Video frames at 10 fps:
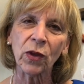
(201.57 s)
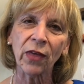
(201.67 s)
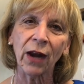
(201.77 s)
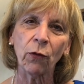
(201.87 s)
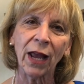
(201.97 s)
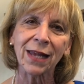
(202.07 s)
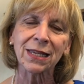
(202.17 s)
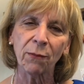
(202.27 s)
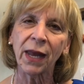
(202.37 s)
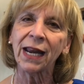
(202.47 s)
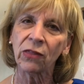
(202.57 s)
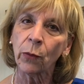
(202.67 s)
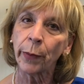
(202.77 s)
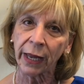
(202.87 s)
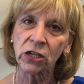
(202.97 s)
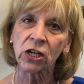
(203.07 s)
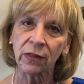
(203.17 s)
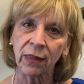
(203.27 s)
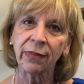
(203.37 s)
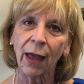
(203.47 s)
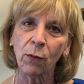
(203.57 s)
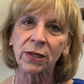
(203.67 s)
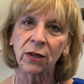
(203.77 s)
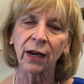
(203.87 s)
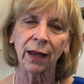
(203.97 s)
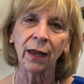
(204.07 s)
thought if we got some money in the budget that was going to,